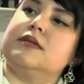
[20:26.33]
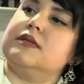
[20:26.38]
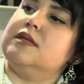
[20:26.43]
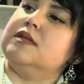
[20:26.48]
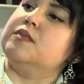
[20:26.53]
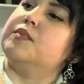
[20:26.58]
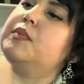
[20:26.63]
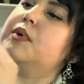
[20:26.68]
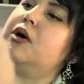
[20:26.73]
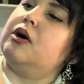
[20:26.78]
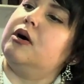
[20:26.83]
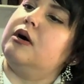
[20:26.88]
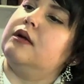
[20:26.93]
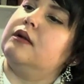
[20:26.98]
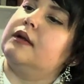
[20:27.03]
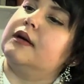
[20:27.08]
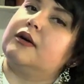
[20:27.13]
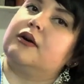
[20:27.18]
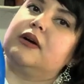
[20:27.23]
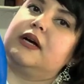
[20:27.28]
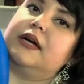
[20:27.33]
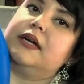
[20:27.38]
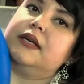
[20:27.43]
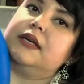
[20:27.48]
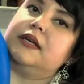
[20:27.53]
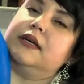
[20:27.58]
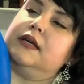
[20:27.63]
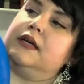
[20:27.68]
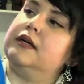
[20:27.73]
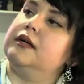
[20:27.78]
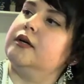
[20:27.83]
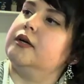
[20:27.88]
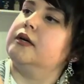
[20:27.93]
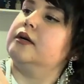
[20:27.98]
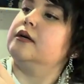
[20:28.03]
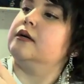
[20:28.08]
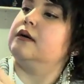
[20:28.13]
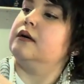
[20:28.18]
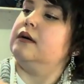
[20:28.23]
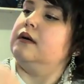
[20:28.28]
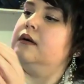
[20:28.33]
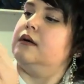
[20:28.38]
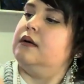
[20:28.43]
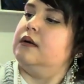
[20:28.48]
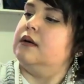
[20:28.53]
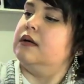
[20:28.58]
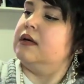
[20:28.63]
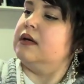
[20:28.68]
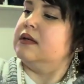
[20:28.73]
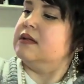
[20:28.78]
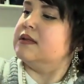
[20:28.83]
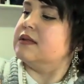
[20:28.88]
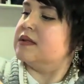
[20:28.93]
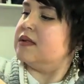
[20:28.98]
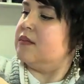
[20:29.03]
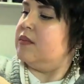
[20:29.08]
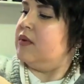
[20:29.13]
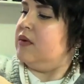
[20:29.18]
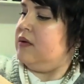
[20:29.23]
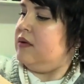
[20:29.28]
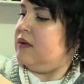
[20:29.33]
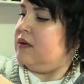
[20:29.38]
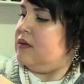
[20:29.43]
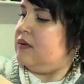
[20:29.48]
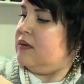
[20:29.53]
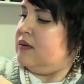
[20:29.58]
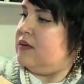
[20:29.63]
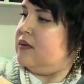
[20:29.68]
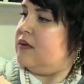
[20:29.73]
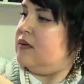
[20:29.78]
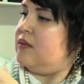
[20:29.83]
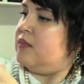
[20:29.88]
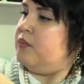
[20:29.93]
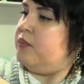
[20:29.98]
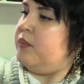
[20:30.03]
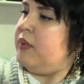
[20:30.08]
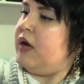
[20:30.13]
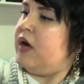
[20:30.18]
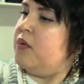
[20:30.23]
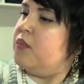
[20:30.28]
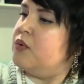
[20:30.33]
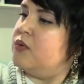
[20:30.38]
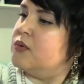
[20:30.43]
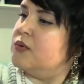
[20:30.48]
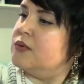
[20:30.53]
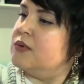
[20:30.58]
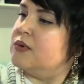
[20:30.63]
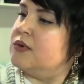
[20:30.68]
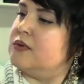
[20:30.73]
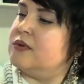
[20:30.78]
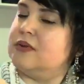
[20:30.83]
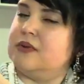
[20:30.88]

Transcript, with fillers: spot like right here and some of the pebbled